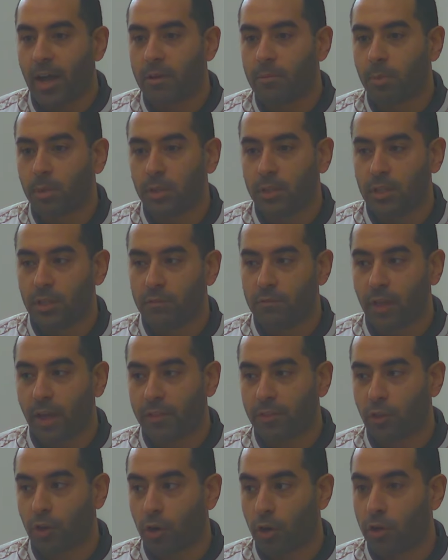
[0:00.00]
believed that
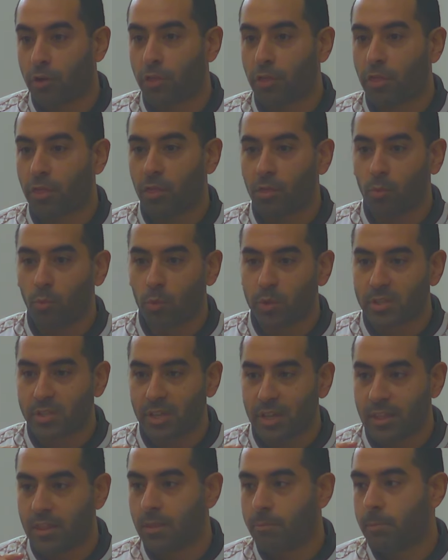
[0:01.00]
the earth was
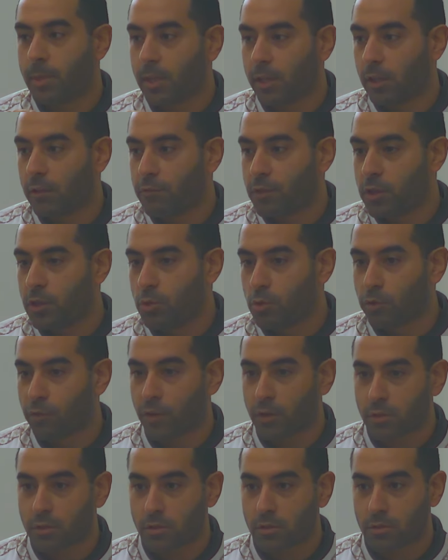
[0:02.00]
in the middle of the
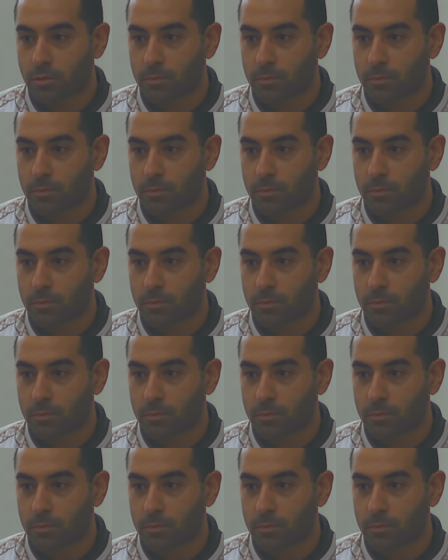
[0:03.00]
universe.